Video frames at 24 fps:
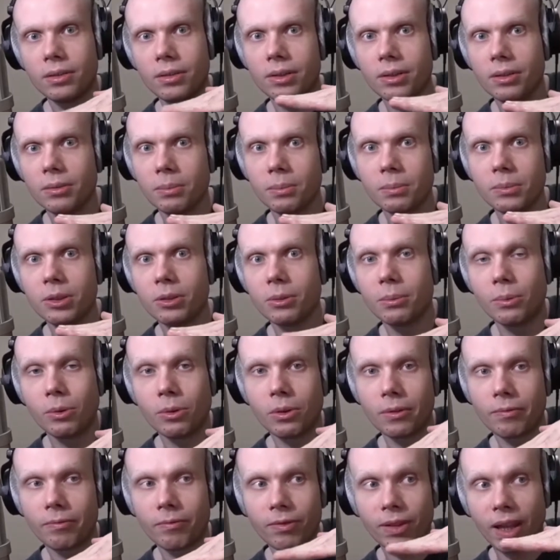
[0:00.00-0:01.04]
they're
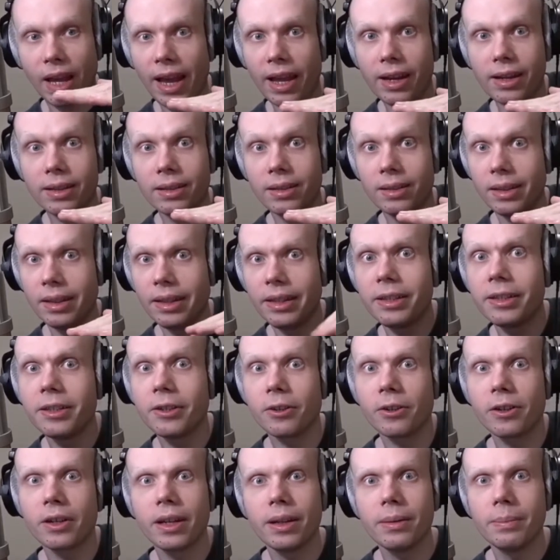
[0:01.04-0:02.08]
more flat and
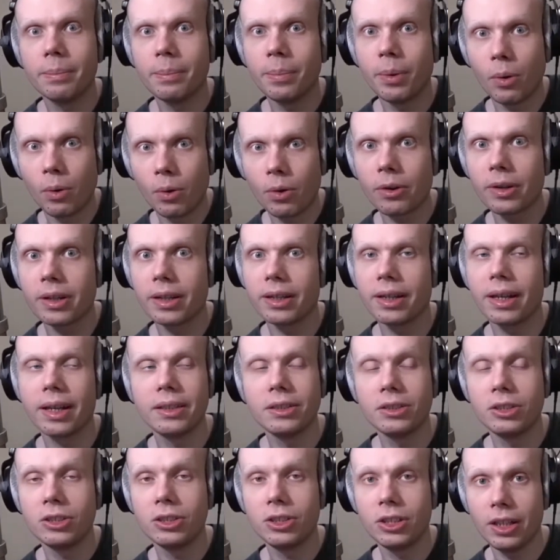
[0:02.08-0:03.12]
linear and boring
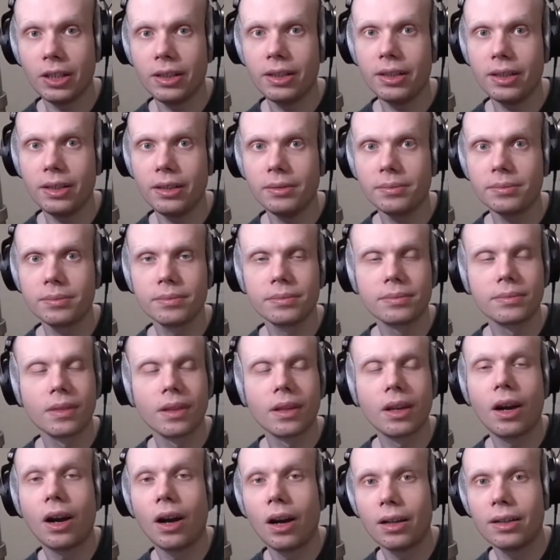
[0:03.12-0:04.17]
and shitty,
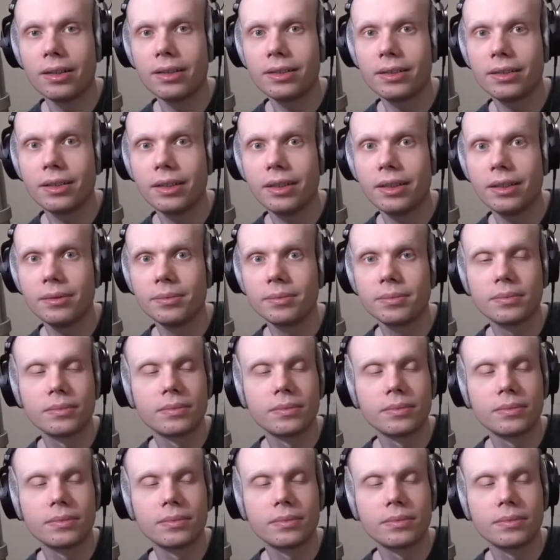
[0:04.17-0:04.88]
honestly.